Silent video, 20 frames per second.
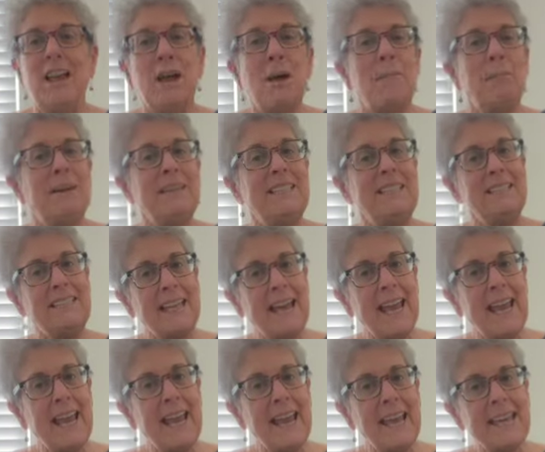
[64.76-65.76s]
But
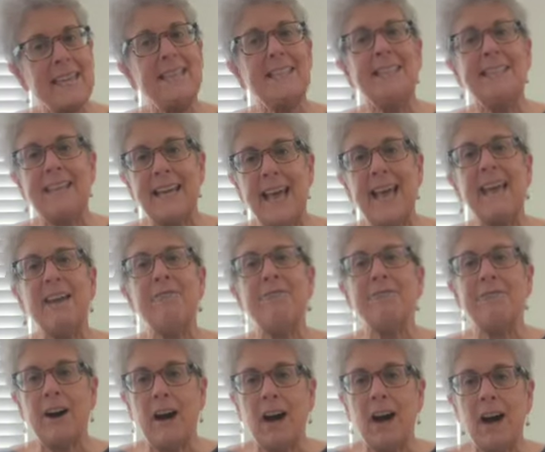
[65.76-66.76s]
today is day
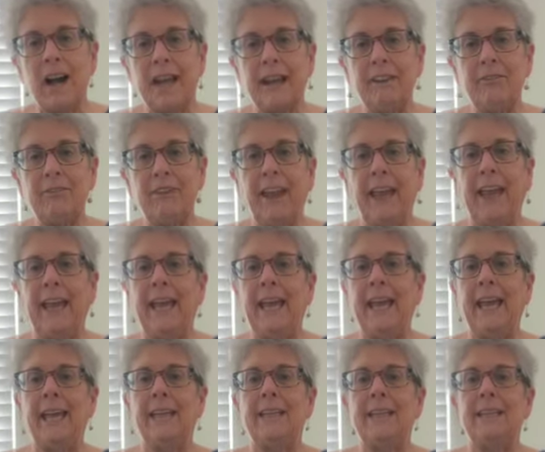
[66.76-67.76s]
5
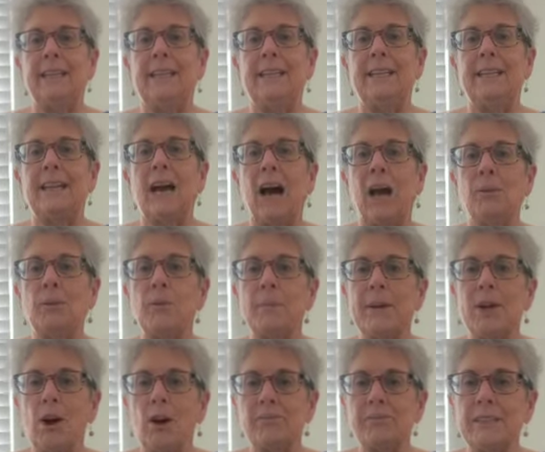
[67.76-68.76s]
and I will be
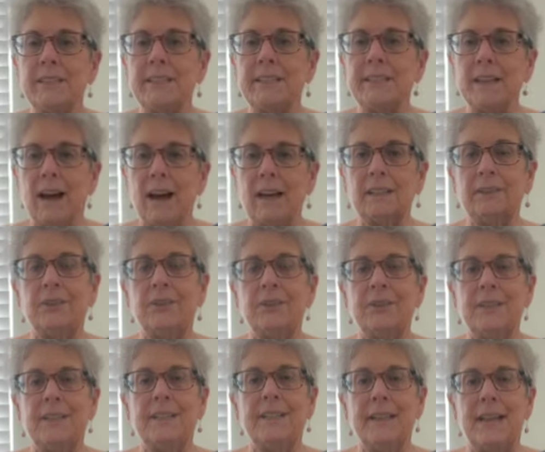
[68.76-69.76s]
off to the doctor's
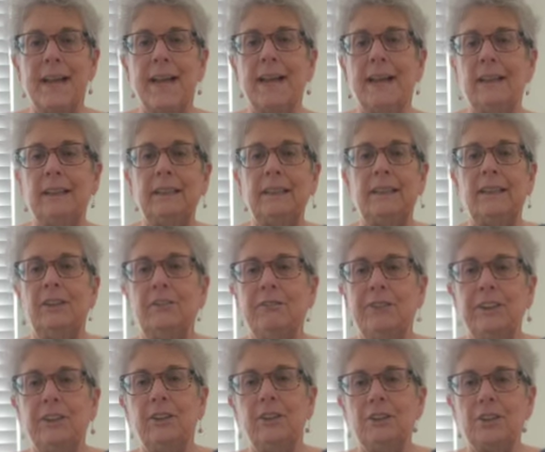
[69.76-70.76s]
today.
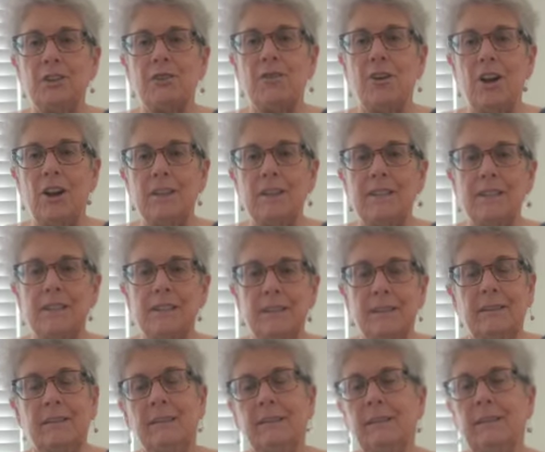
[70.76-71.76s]
Fingers crossed
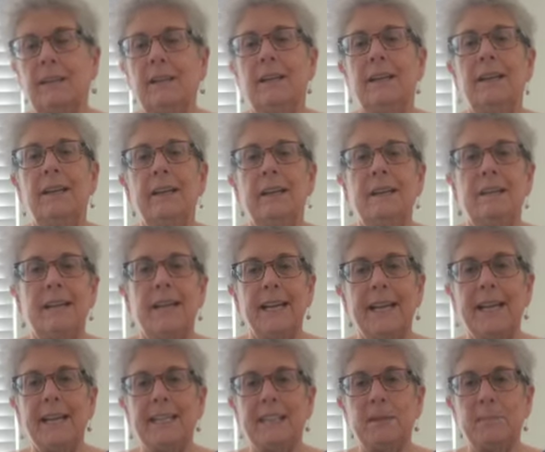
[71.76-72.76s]
that I
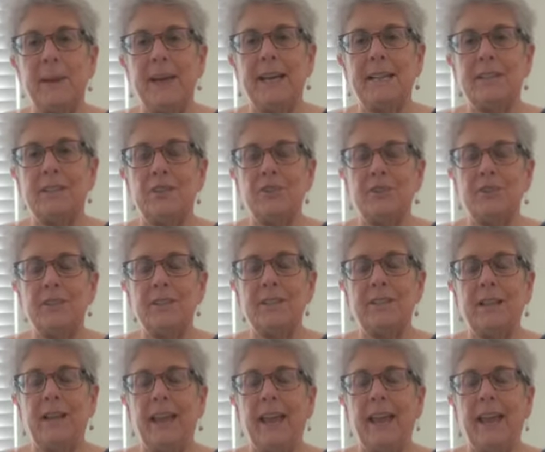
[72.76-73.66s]
get some answers.